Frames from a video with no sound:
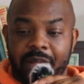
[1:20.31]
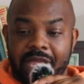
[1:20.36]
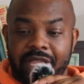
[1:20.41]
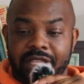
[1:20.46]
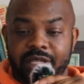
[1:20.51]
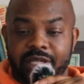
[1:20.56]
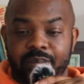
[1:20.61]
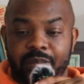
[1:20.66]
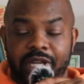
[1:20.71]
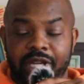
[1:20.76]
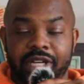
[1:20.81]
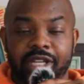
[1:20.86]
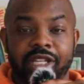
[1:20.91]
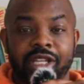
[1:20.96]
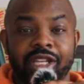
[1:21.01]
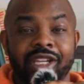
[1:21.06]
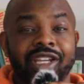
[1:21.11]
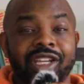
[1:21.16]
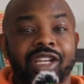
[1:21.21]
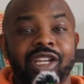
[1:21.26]
made some money.
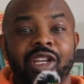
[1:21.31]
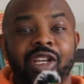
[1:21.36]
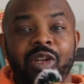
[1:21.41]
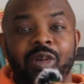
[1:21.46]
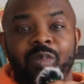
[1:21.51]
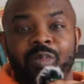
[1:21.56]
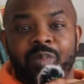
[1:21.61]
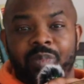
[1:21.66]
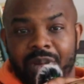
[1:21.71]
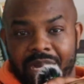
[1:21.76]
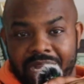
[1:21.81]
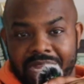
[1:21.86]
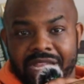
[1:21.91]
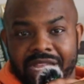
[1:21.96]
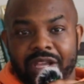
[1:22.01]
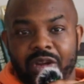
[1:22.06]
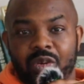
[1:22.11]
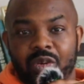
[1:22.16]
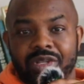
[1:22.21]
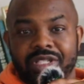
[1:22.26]

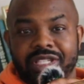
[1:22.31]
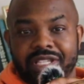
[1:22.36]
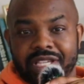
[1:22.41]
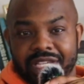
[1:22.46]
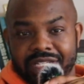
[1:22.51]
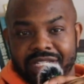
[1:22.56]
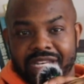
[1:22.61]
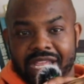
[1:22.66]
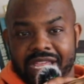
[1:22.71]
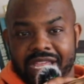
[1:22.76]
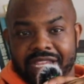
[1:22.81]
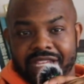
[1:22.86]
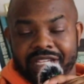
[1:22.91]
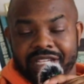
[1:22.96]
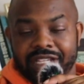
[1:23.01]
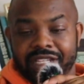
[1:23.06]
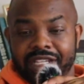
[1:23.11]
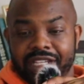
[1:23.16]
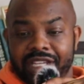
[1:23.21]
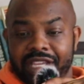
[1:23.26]
But on Sunday,
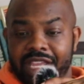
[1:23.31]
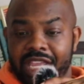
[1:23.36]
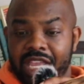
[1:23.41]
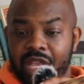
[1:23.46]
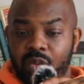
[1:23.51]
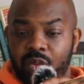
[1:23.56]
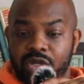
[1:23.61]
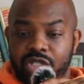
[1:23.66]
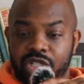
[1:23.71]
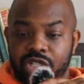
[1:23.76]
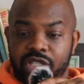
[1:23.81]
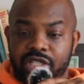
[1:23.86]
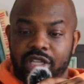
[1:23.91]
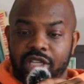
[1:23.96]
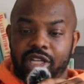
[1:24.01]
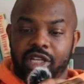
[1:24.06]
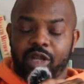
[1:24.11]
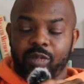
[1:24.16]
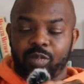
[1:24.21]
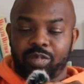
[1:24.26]
it was just
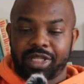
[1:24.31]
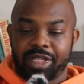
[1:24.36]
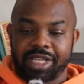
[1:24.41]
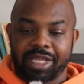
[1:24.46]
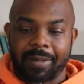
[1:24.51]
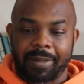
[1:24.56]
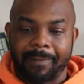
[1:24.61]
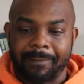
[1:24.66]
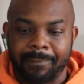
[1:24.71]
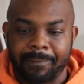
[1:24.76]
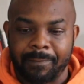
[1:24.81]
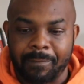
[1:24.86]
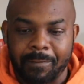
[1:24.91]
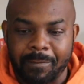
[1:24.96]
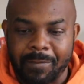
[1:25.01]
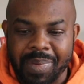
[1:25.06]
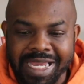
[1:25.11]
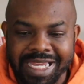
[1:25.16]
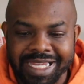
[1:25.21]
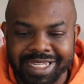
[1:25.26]
a complete
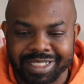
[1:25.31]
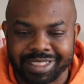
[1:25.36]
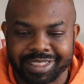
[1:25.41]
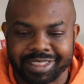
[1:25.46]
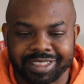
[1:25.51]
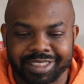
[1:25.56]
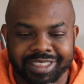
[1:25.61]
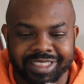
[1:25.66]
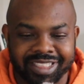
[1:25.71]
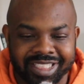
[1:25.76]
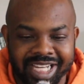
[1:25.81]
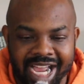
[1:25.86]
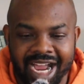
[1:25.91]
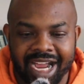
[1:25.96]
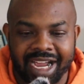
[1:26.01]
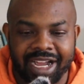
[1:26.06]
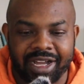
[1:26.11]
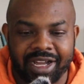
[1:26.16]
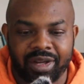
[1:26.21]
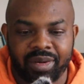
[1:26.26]
beat
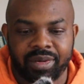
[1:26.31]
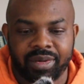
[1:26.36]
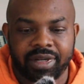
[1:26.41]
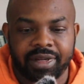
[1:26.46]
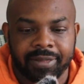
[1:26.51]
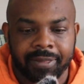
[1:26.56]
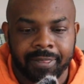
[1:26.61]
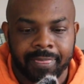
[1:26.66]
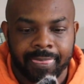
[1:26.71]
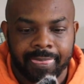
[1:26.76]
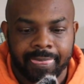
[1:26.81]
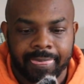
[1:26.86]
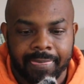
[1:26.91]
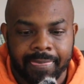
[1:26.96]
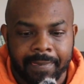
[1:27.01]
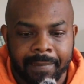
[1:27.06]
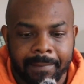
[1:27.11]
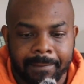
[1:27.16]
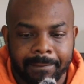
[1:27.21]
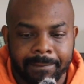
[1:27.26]
down.
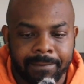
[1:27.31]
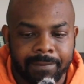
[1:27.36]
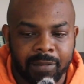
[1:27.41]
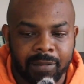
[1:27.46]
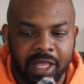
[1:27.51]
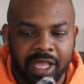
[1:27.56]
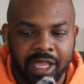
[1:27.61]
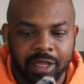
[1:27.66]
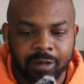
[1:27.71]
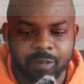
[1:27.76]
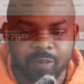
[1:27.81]
Like,